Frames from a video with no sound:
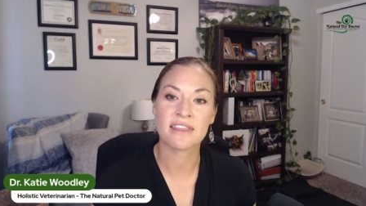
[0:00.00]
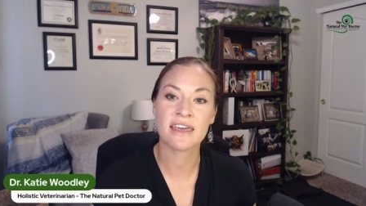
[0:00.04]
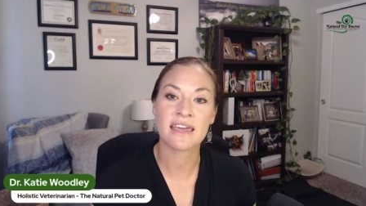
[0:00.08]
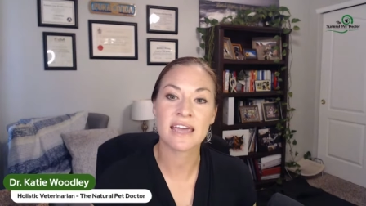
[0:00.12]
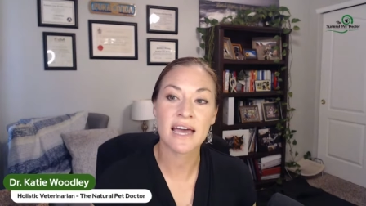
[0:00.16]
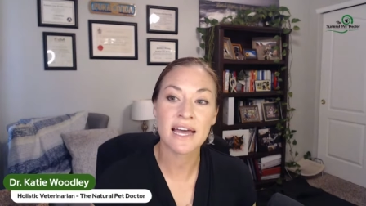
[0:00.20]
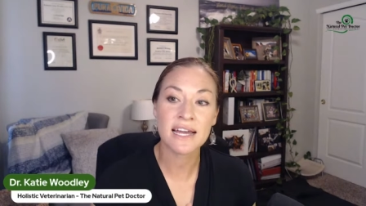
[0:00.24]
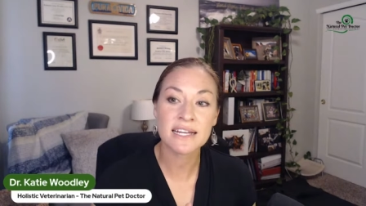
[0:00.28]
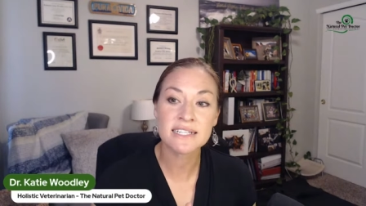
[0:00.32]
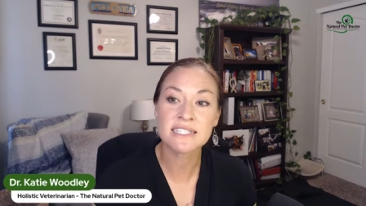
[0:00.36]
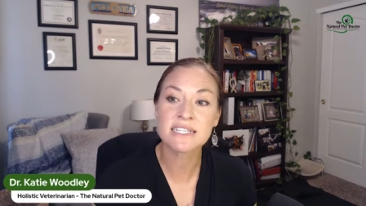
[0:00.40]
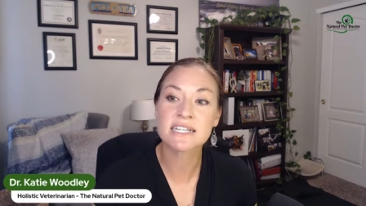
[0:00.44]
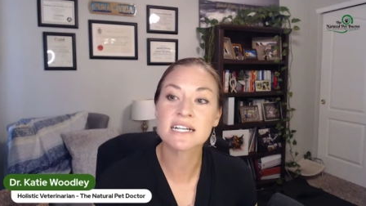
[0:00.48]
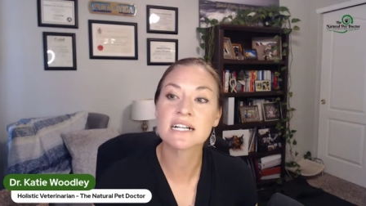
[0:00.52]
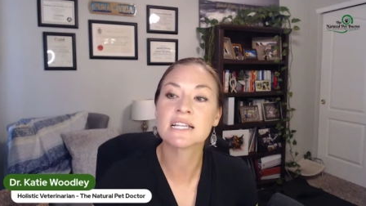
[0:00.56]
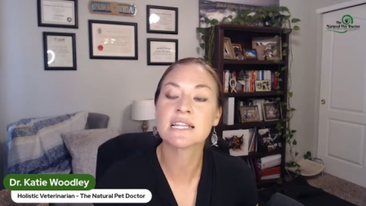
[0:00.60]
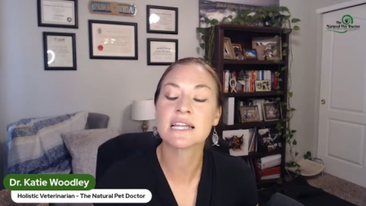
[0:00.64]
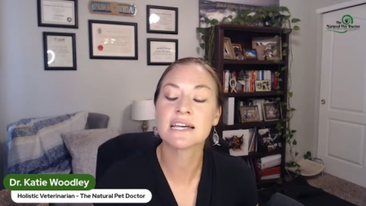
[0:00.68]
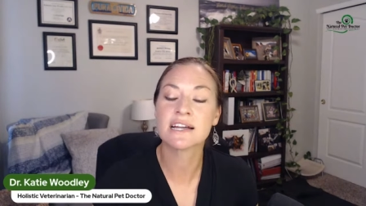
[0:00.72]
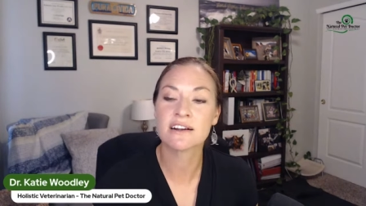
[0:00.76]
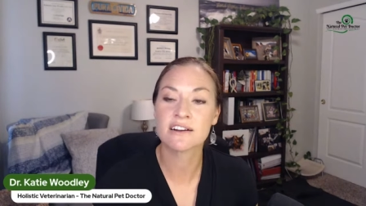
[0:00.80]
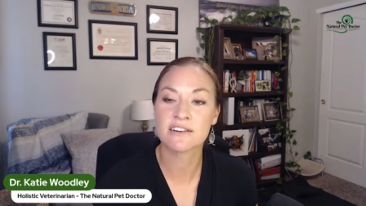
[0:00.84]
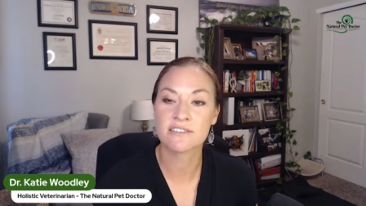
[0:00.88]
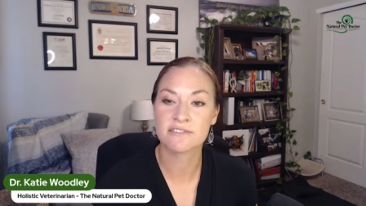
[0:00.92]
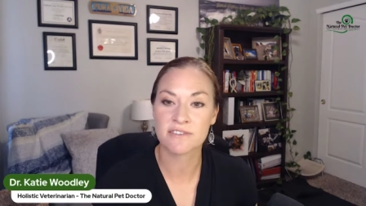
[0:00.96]
they had to
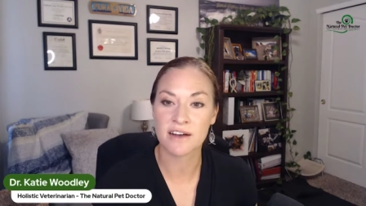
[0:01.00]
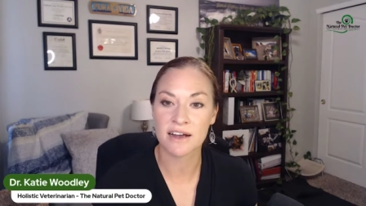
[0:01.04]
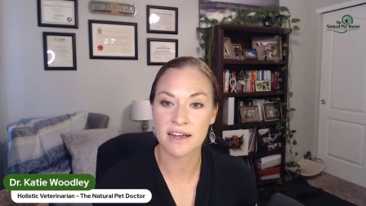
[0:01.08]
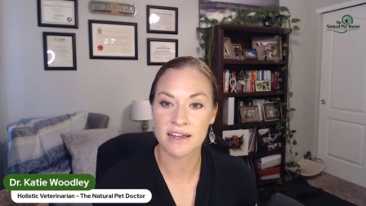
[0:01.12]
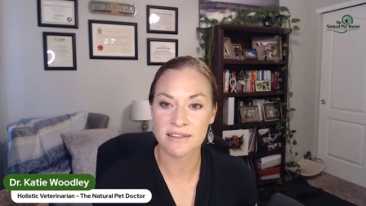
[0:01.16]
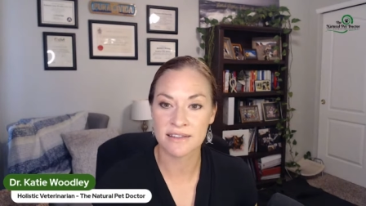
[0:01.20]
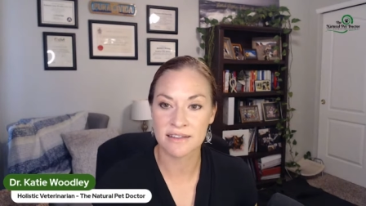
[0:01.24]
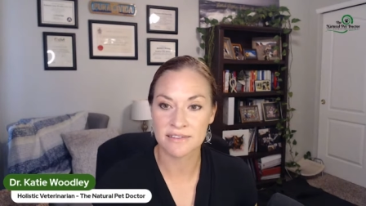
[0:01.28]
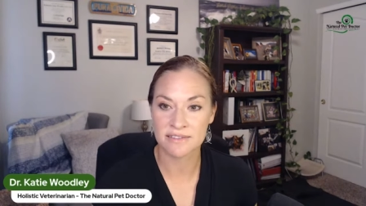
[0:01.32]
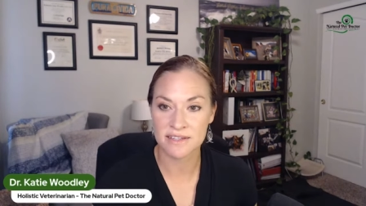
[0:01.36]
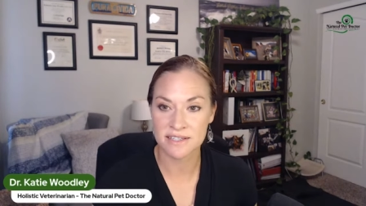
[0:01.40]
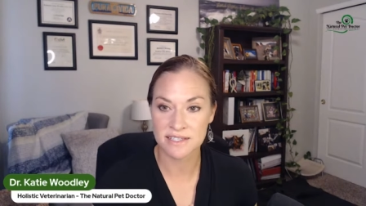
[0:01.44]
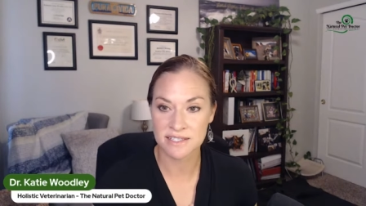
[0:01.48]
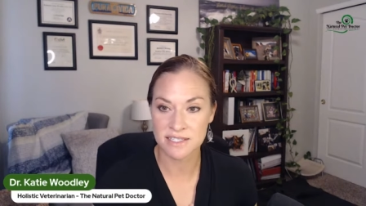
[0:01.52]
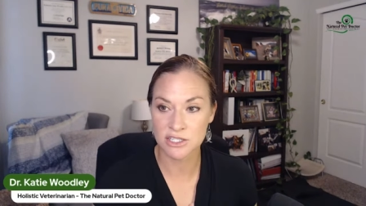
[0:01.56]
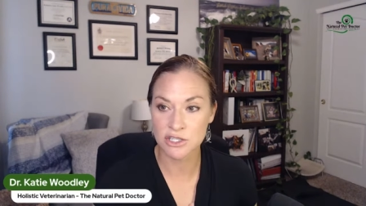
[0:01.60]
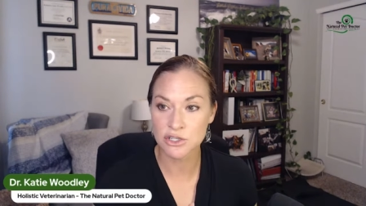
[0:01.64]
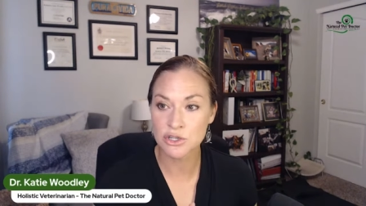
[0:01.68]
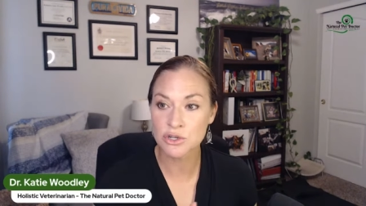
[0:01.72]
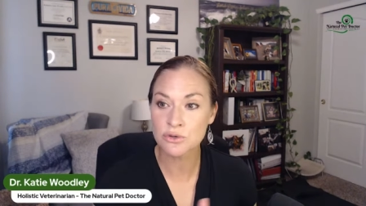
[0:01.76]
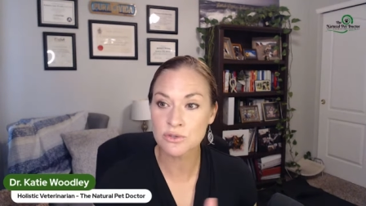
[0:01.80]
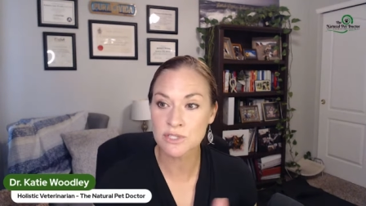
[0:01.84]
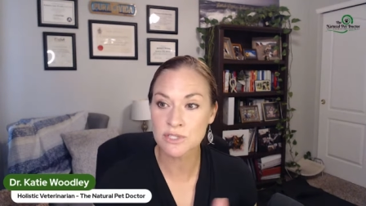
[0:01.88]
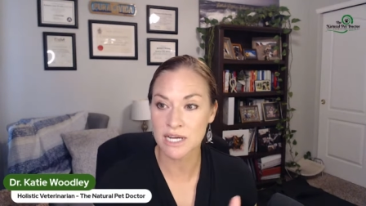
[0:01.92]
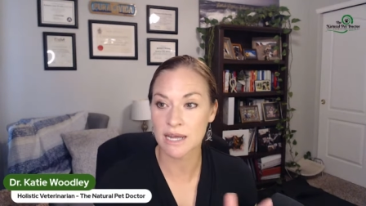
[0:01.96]
clarify that this
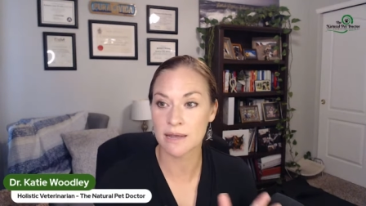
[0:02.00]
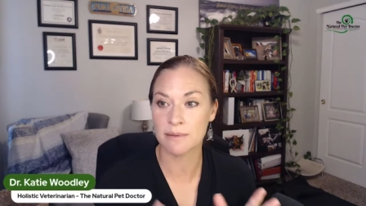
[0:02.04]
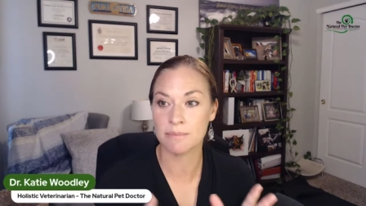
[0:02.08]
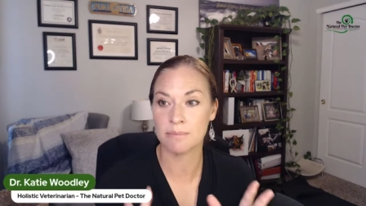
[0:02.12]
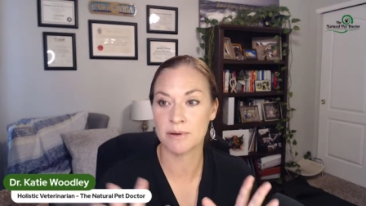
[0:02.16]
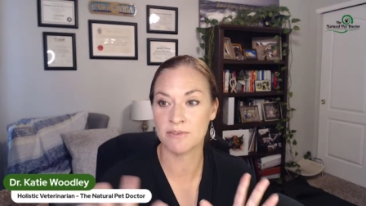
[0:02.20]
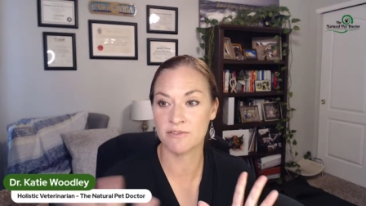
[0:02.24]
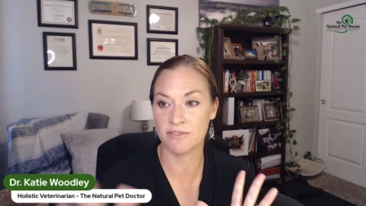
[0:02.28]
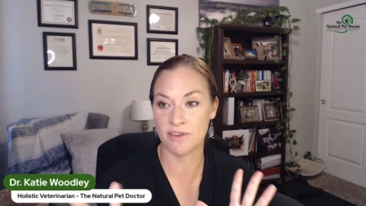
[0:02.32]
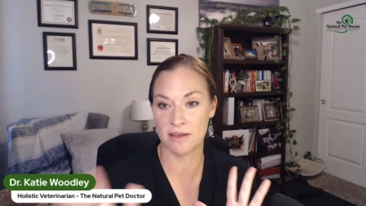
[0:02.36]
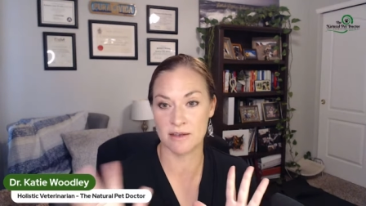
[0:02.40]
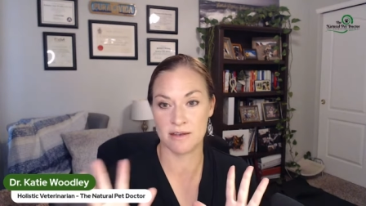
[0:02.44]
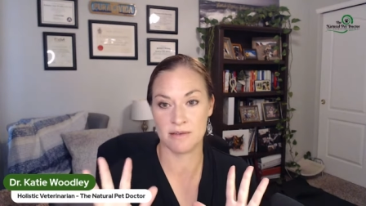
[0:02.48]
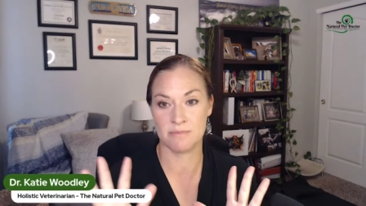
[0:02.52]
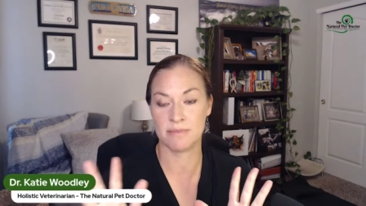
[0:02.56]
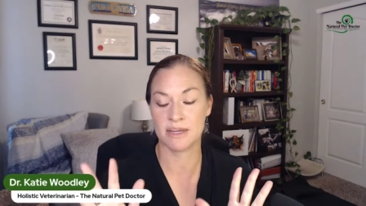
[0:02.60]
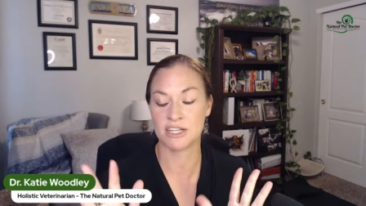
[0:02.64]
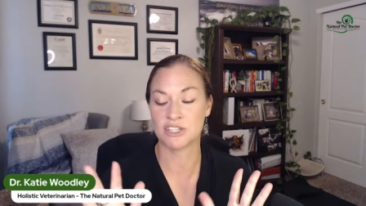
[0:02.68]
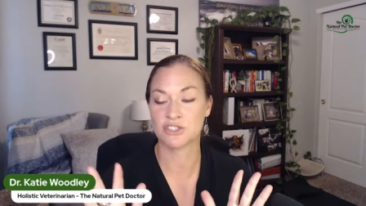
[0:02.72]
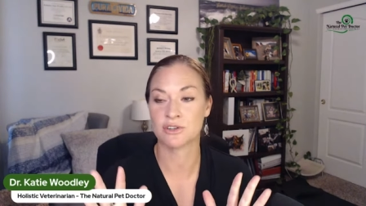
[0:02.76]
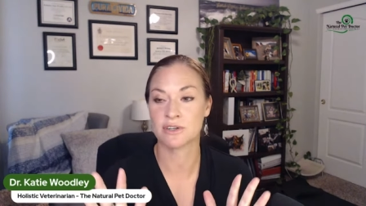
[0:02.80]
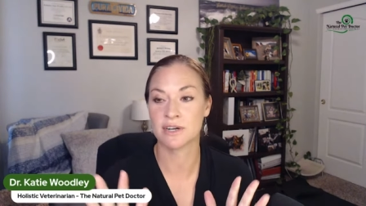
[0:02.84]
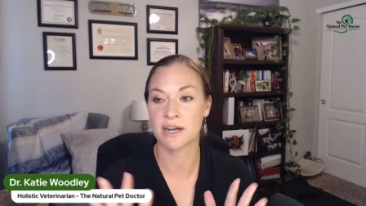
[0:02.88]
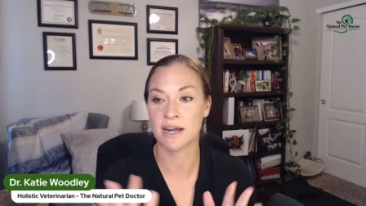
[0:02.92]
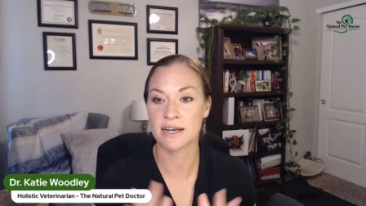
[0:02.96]
new type of
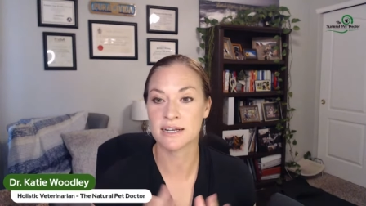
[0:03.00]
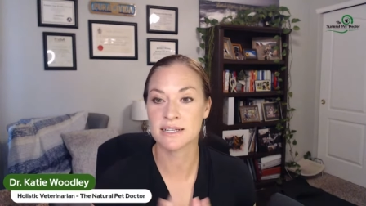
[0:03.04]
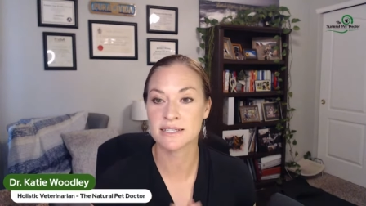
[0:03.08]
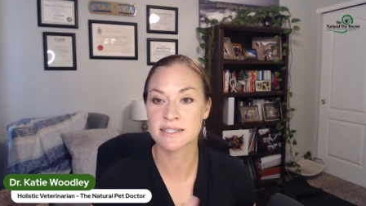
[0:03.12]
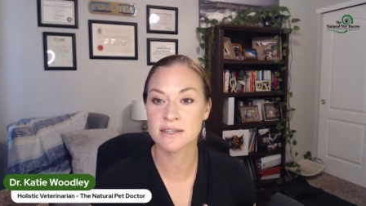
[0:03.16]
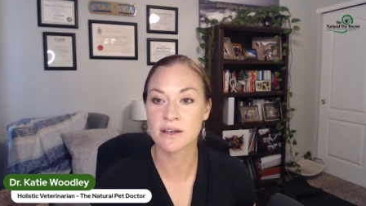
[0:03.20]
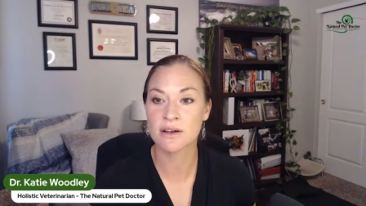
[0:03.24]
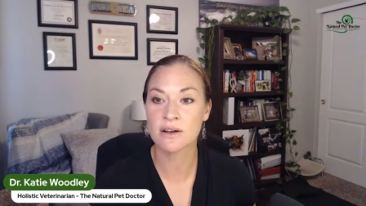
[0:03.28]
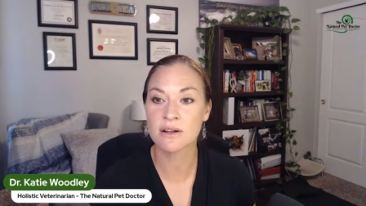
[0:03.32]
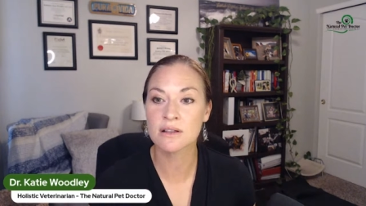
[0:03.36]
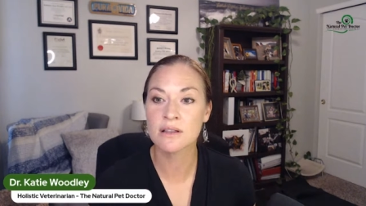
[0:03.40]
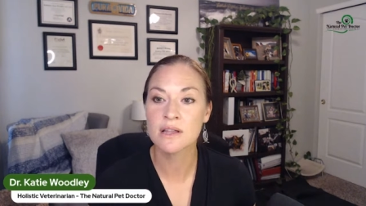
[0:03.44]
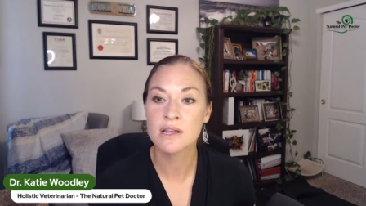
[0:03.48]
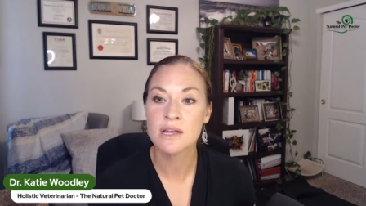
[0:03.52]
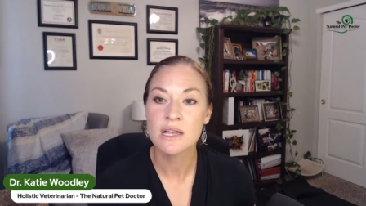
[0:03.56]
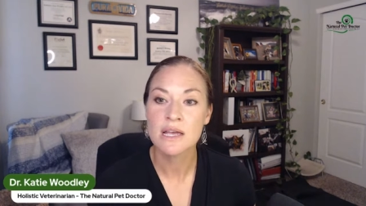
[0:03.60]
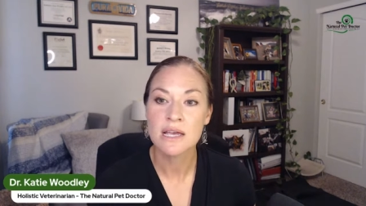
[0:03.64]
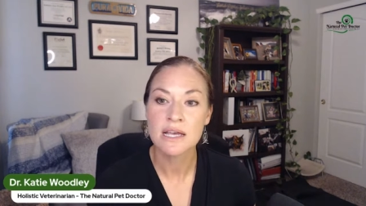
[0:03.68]
metronidazole